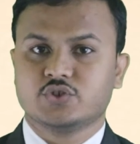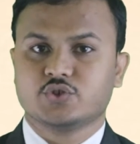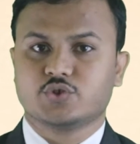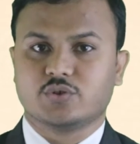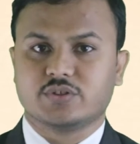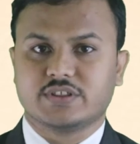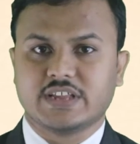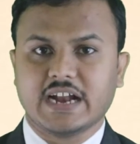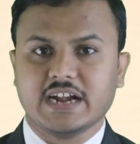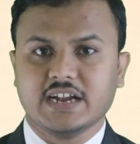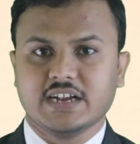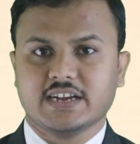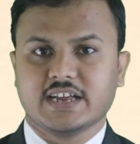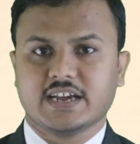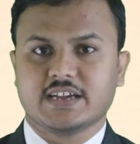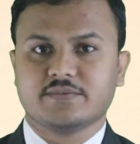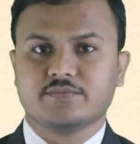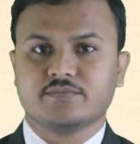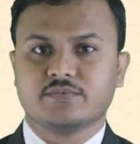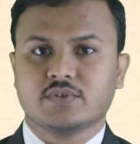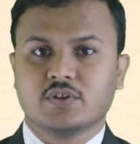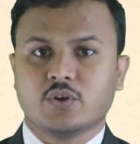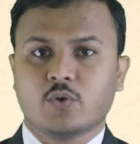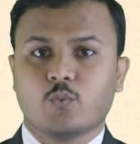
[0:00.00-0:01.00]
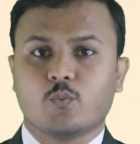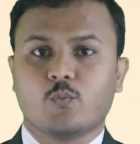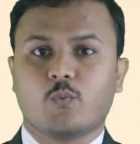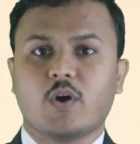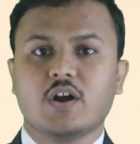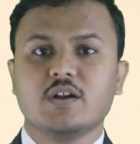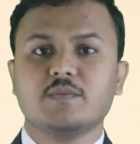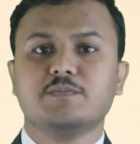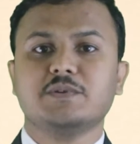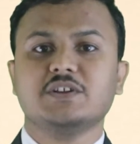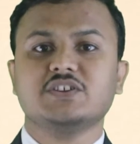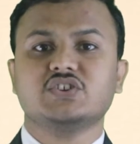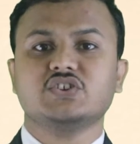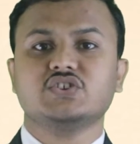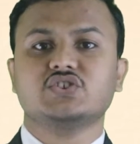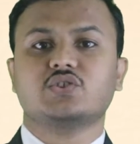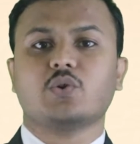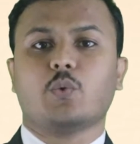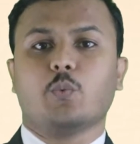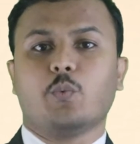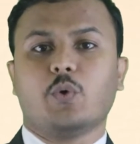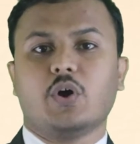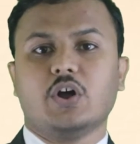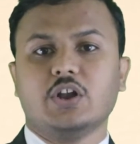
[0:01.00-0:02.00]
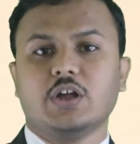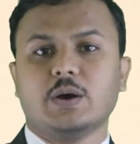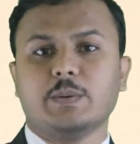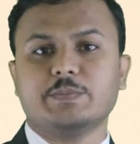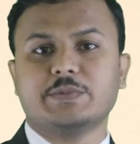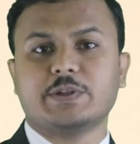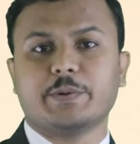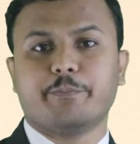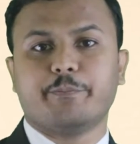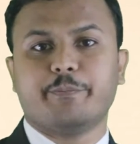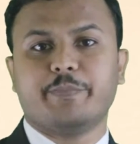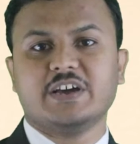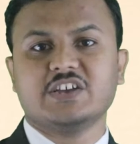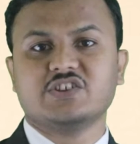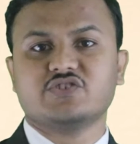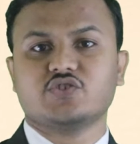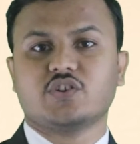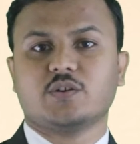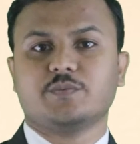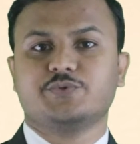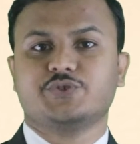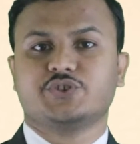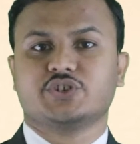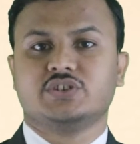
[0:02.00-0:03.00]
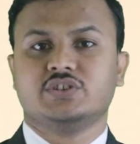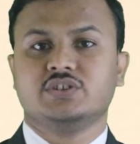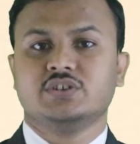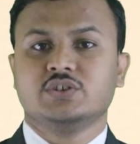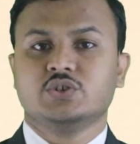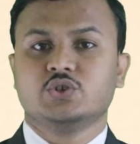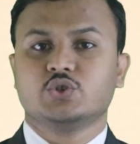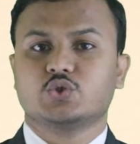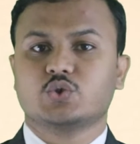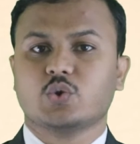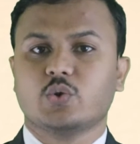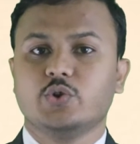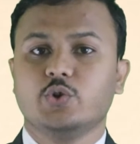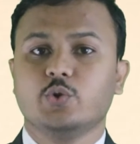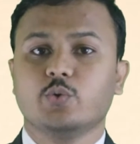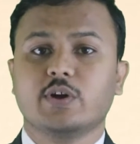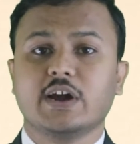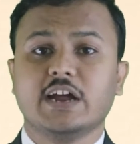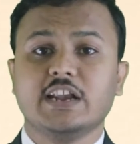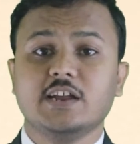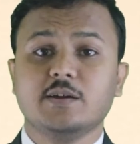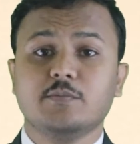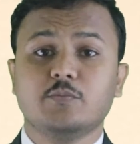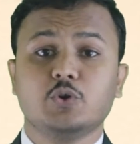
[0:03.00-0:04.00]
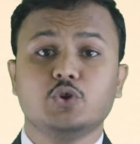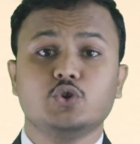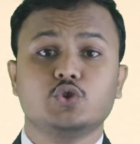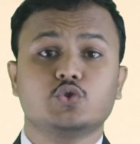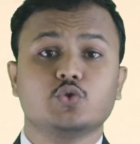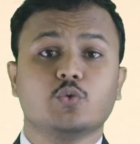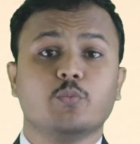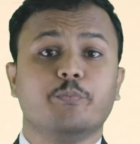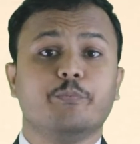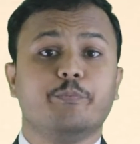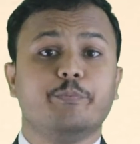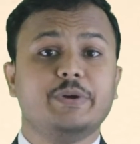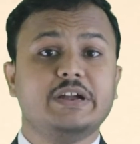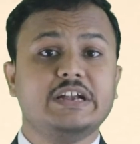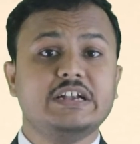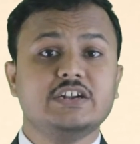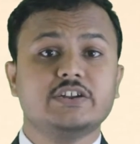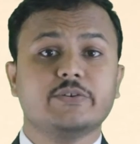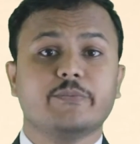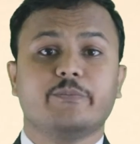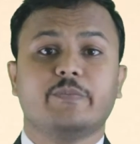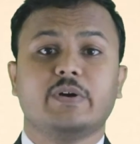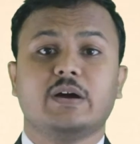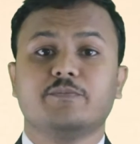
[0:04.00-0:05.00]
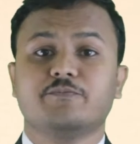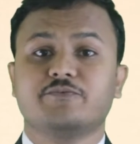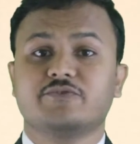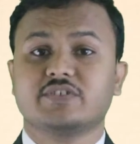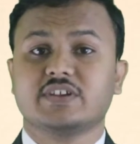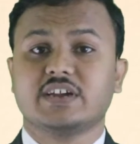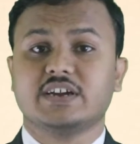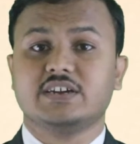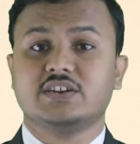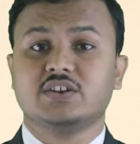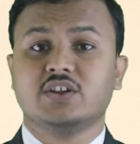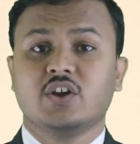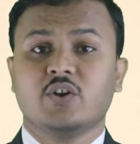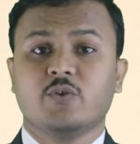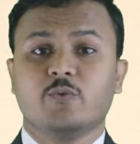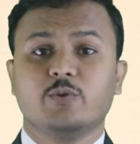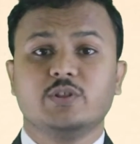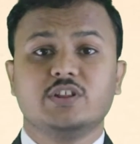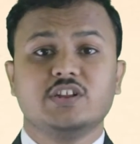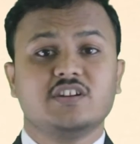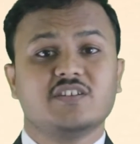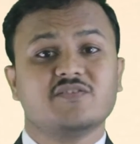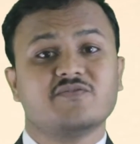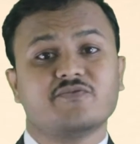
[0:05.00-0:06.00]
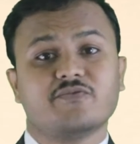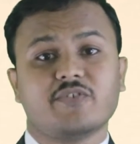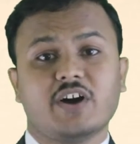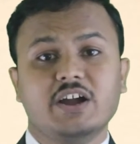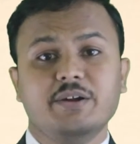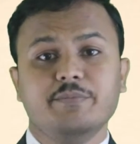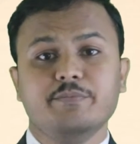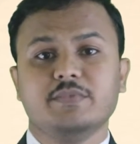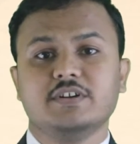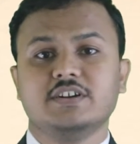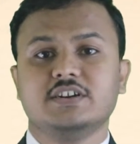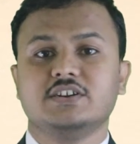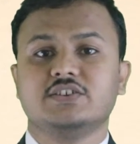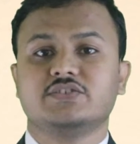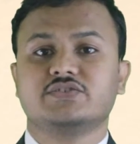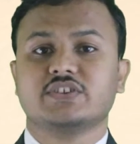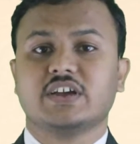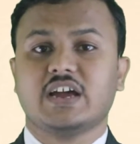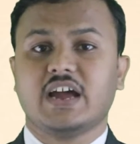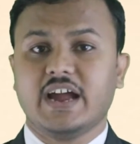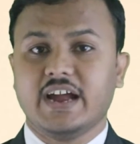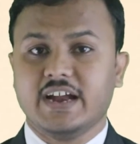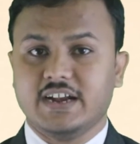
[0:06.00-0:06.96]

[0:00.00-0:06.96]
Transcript: So that time, WordPress is the one of the best option. So you can able to build a website within a five minutes